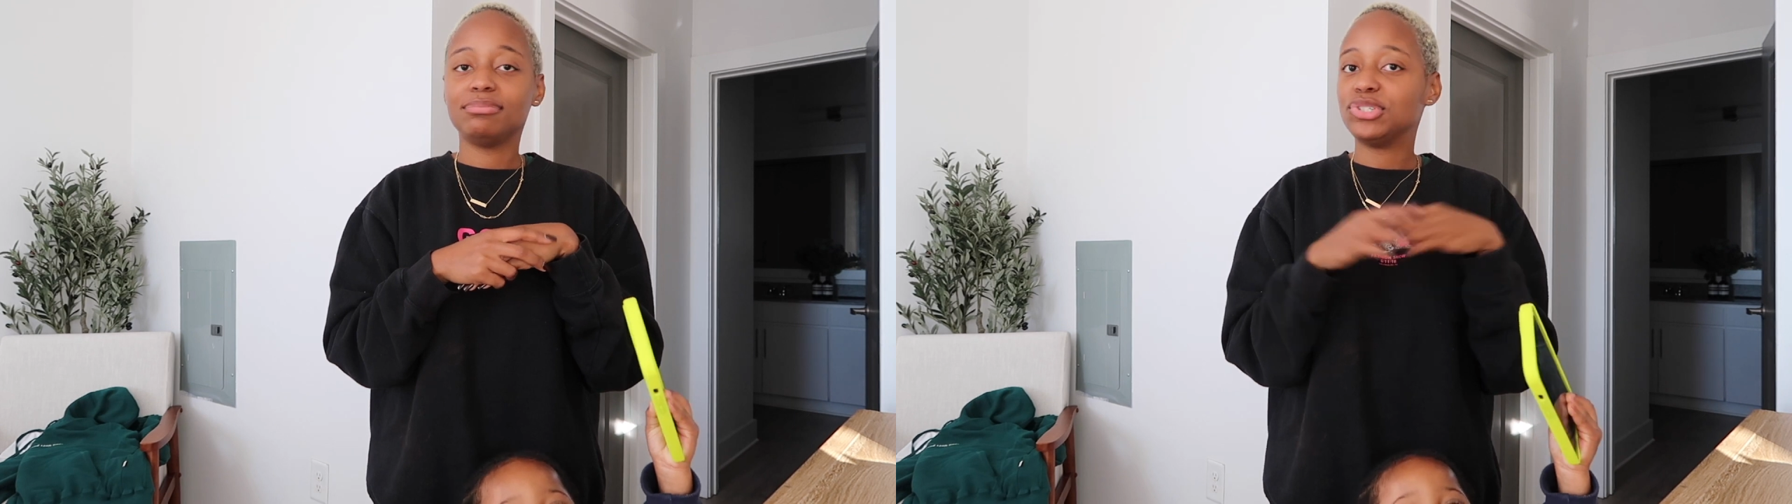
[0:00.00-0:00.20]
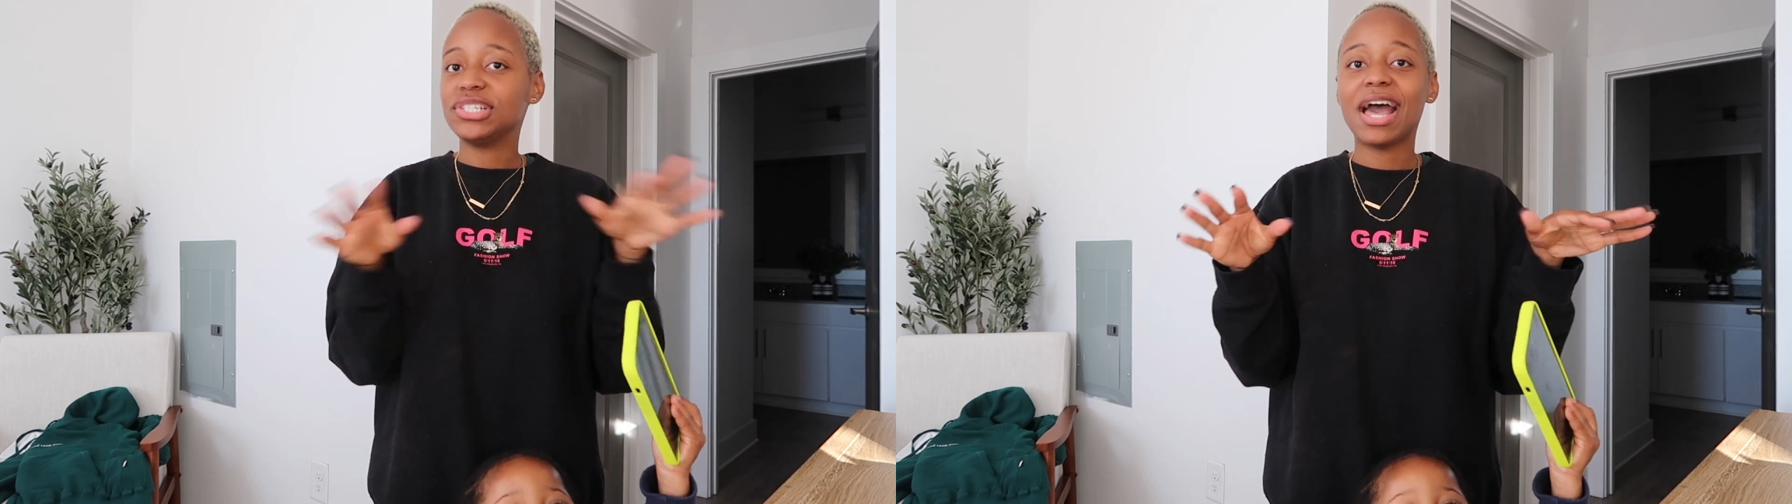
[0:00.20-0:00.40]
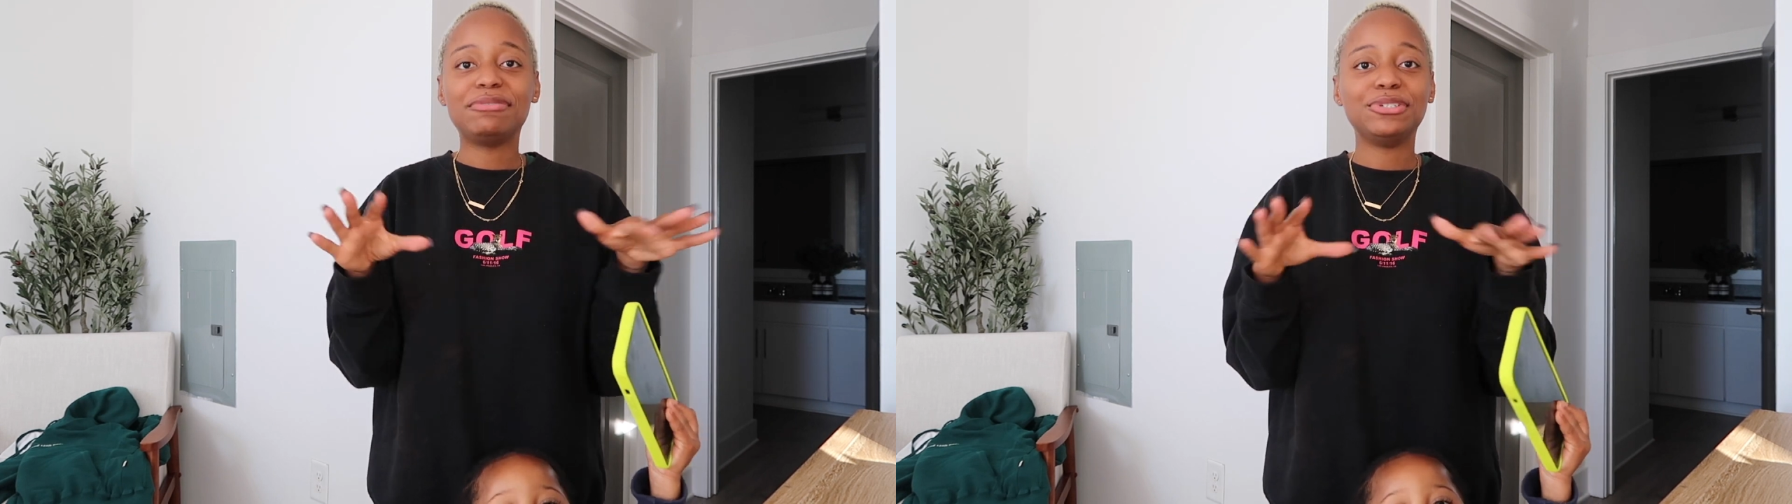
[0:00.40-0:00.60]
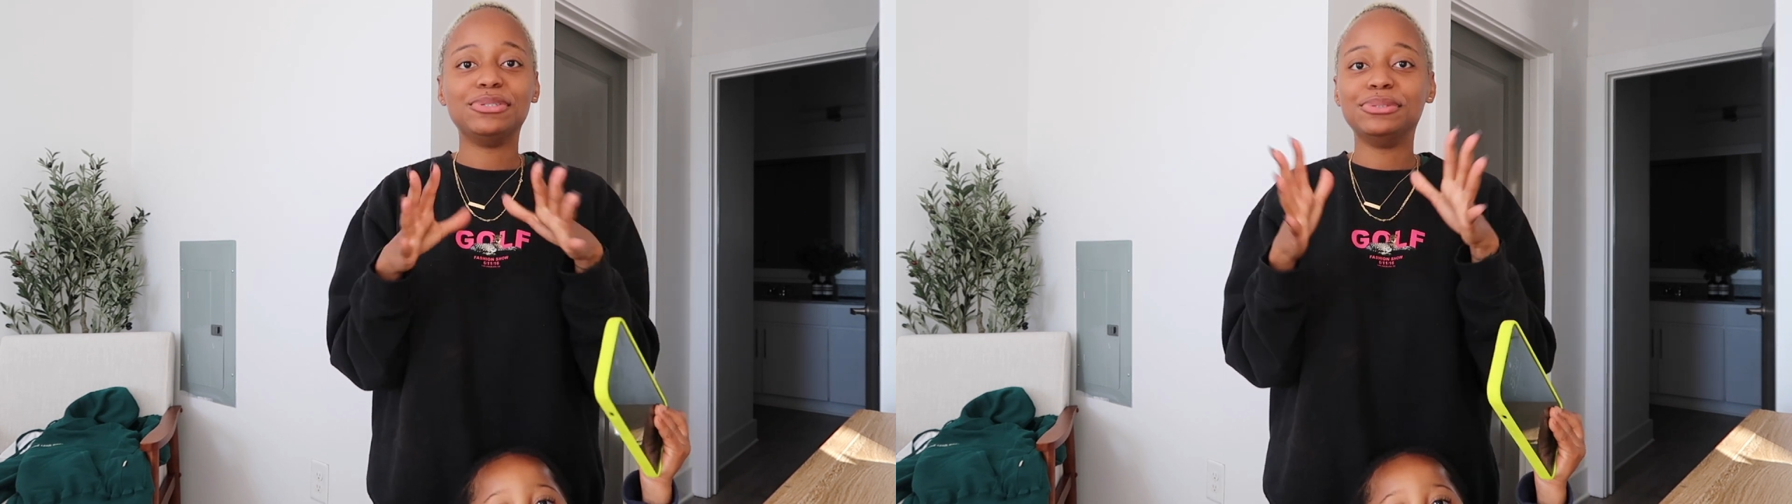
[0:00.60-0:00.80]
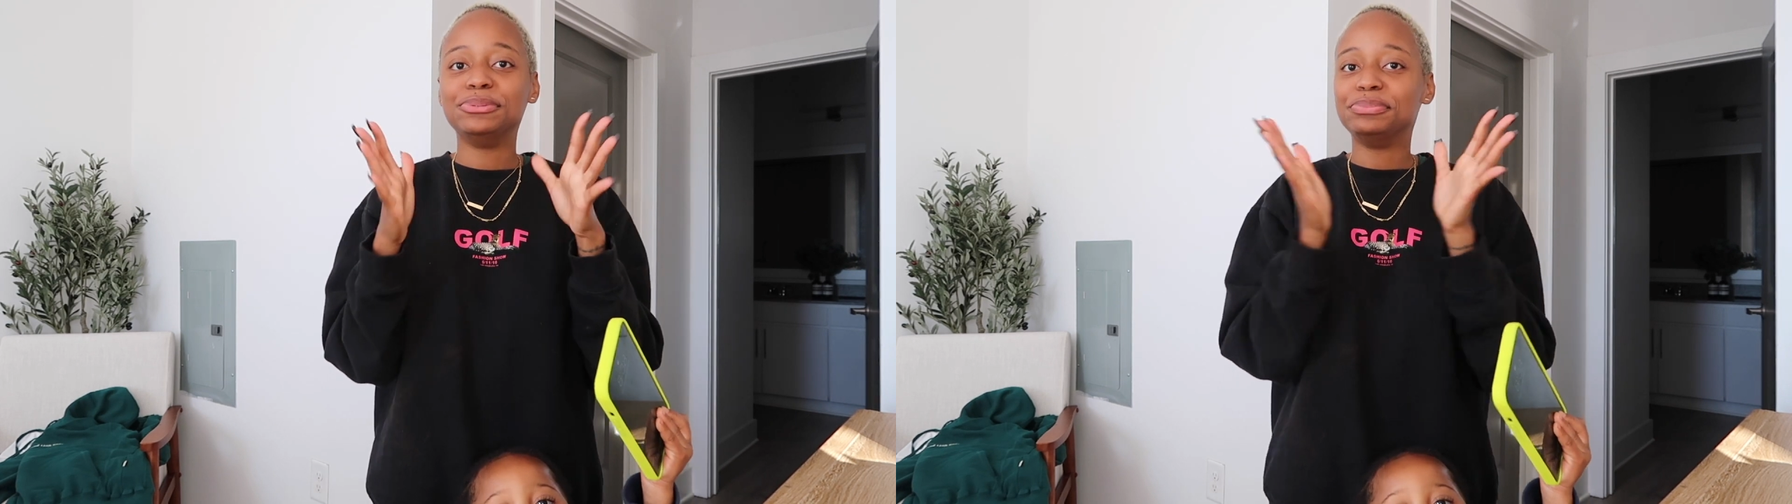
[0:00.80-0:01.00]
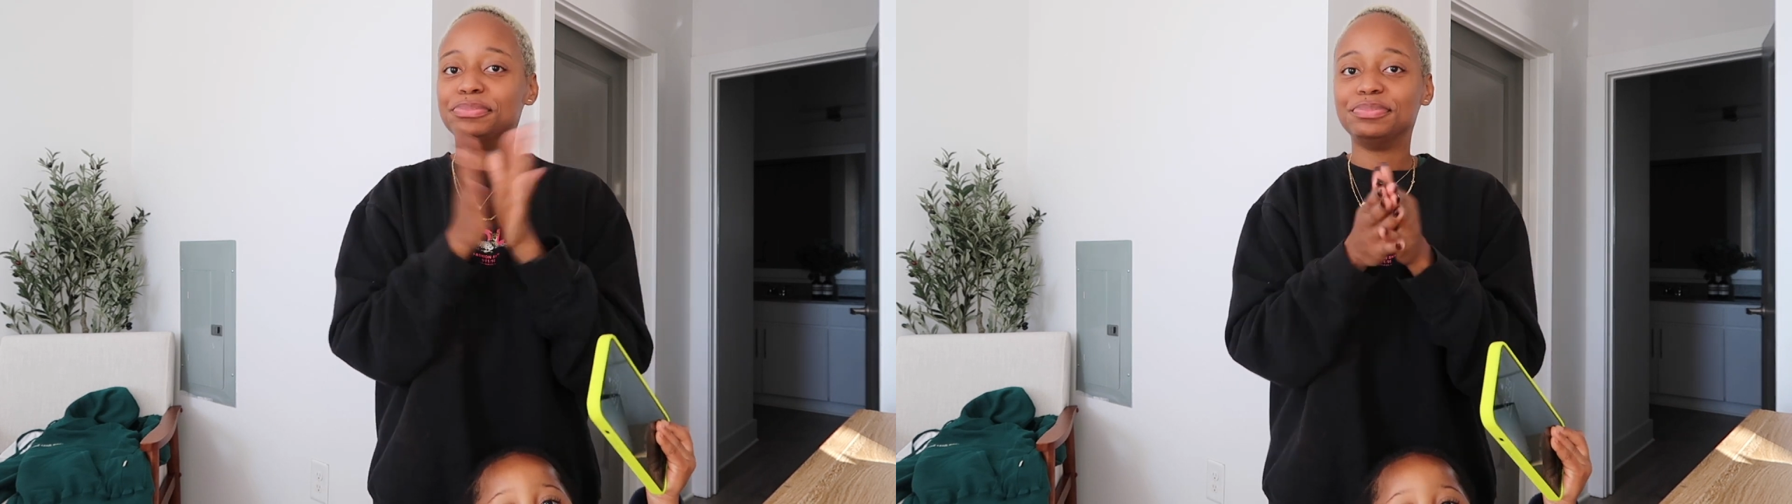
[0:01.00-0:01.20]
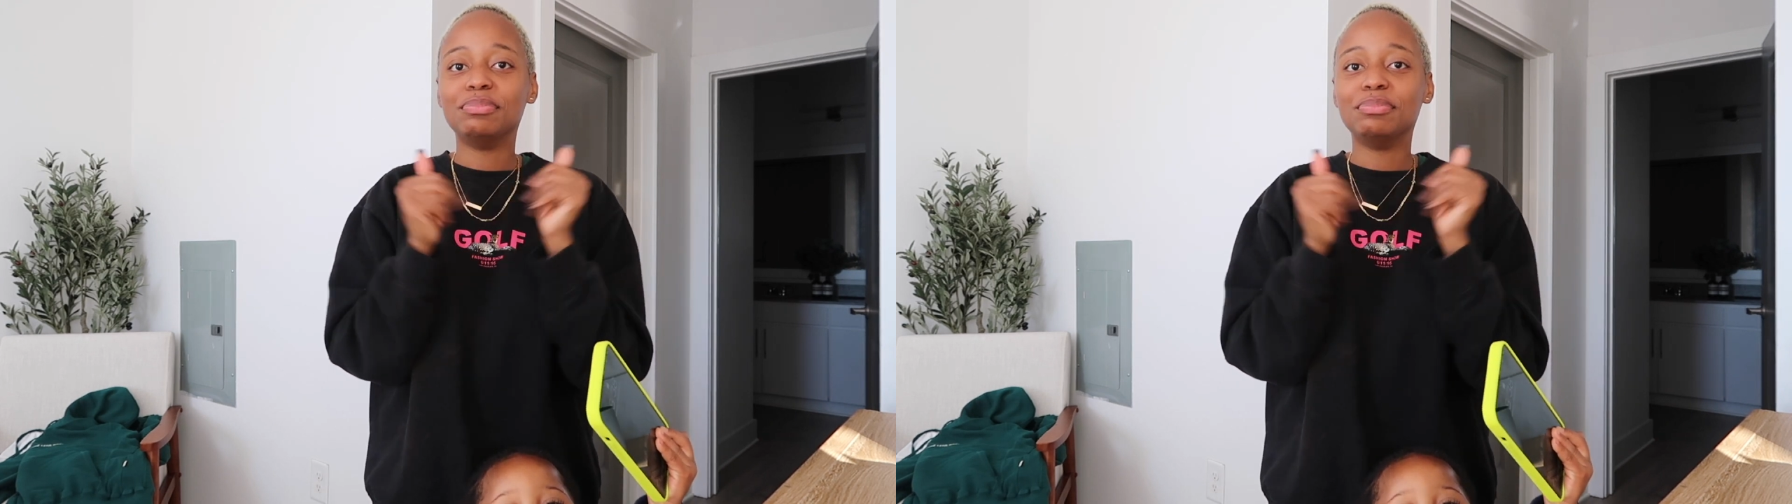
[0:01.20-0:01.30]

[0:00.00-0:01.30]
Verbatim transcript: just have to